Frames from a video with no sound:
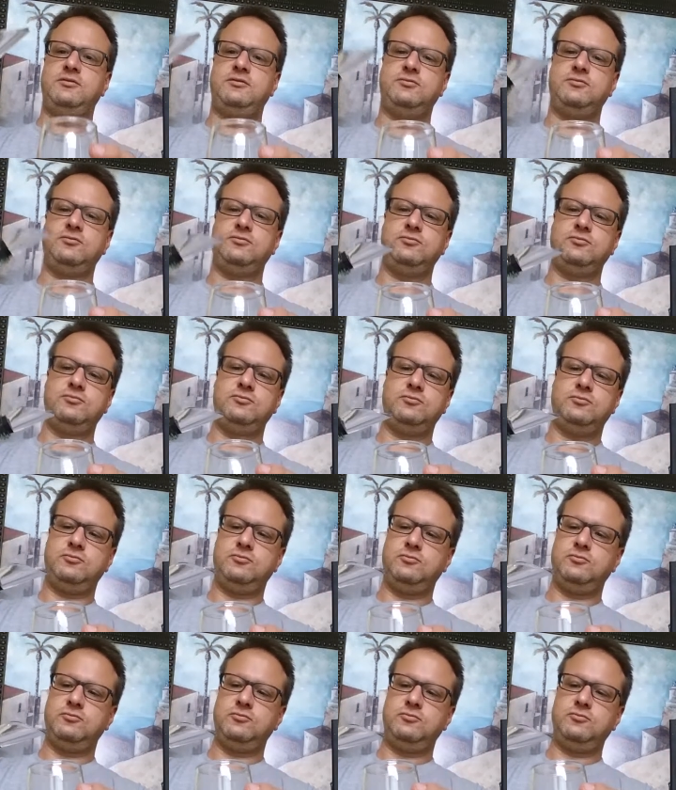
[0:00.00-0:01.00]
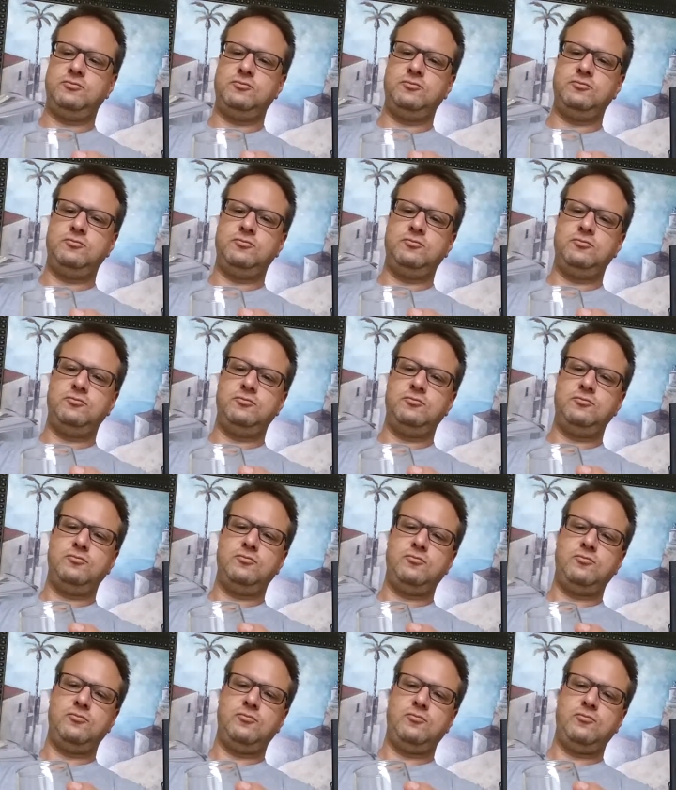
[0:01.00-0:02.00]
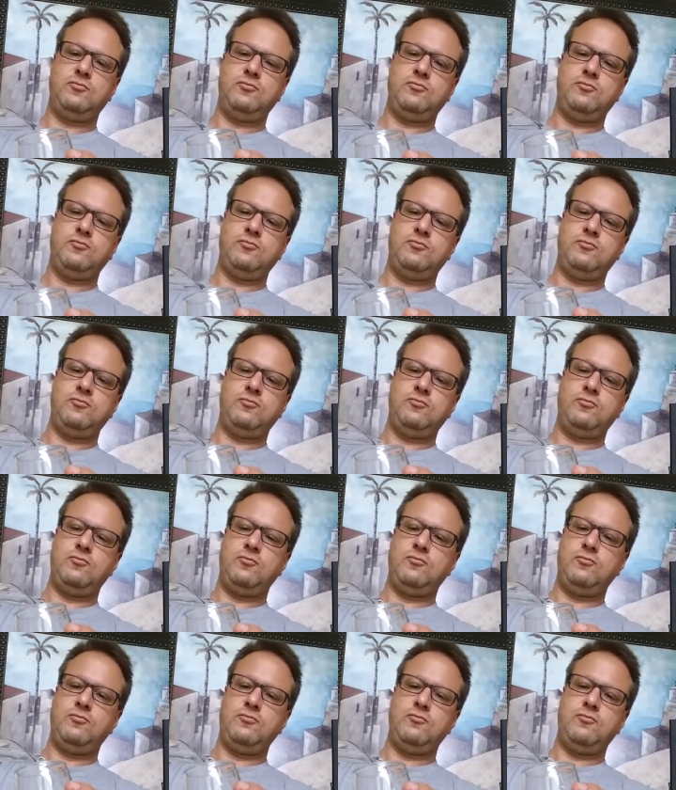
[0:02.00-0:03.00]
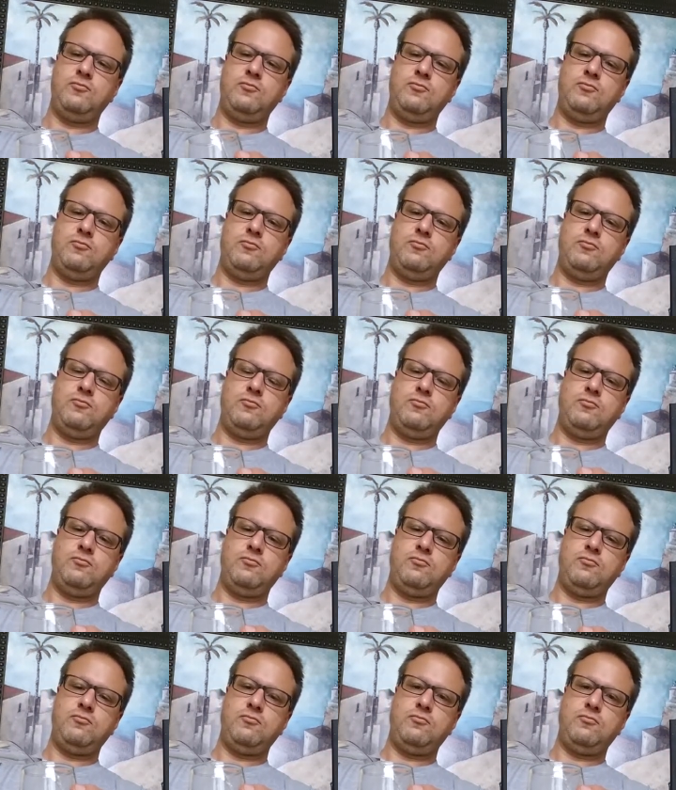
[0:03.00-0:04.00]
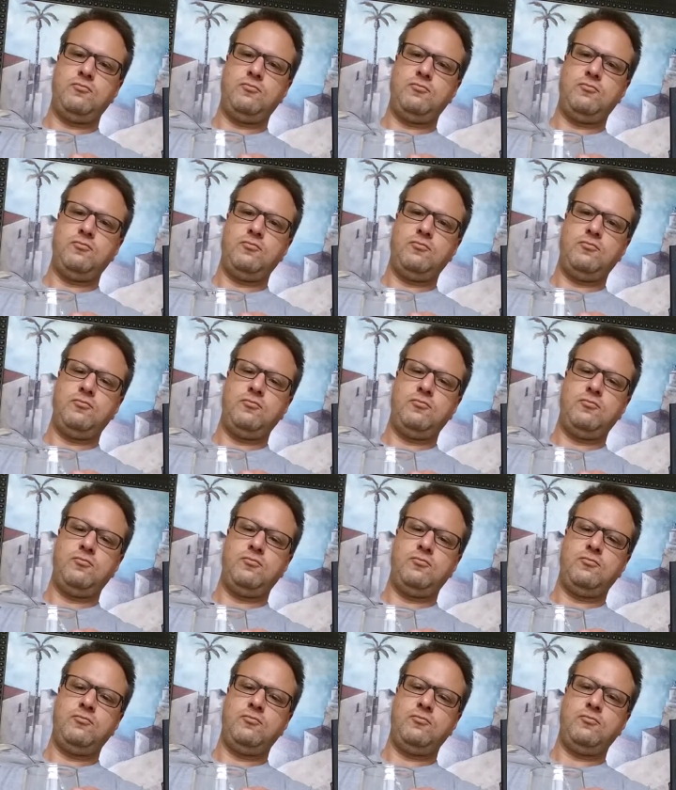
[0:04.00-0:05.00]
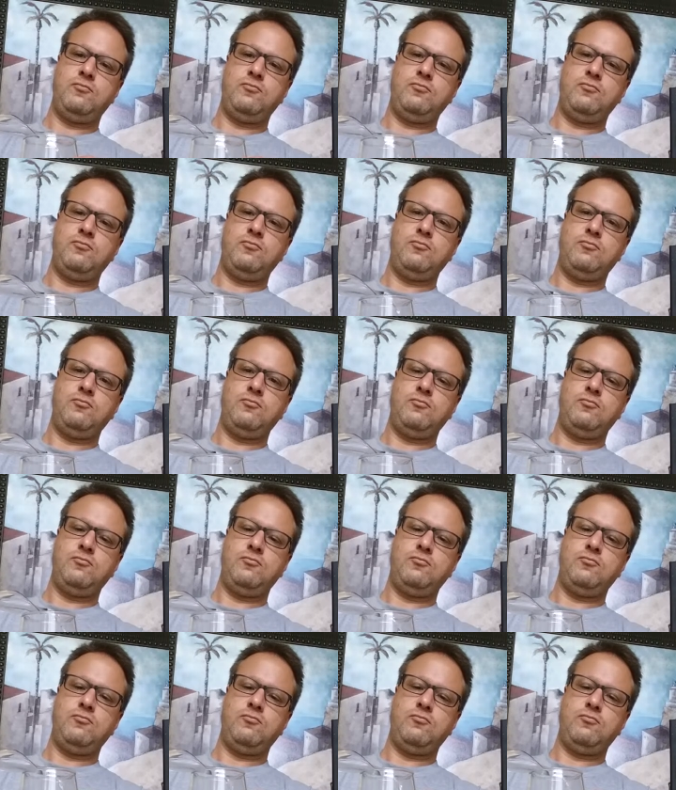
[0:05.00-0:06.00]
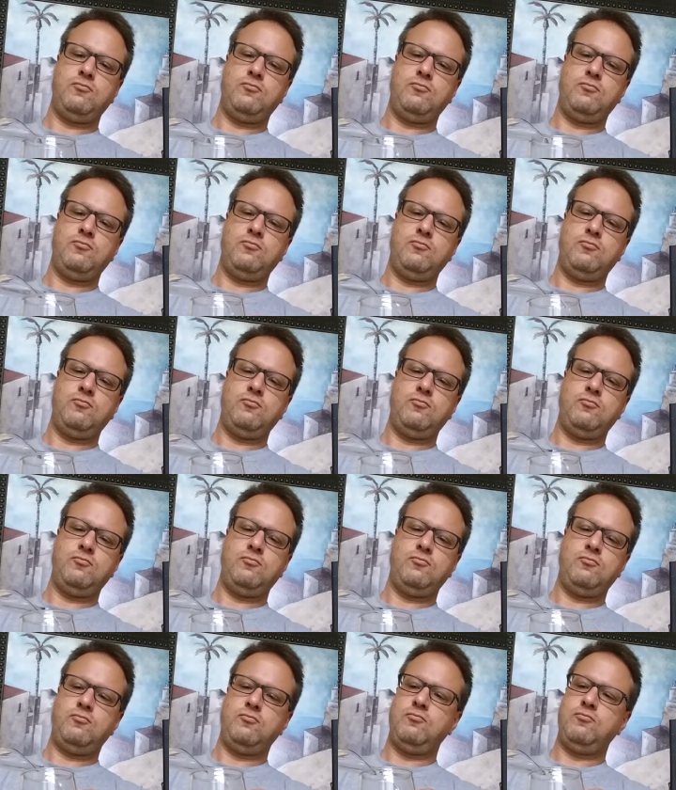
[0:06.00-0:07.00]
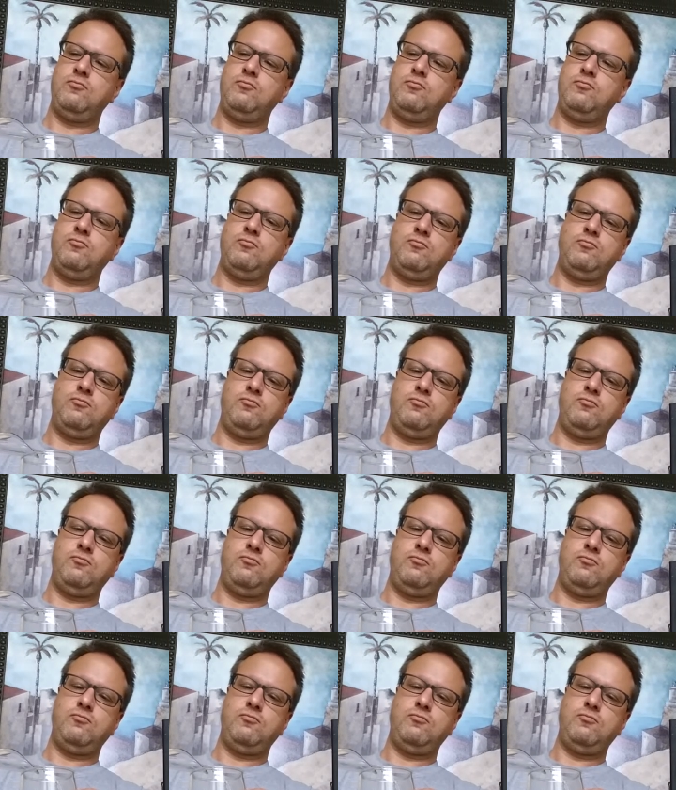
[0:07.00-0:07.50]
Nobody speaks.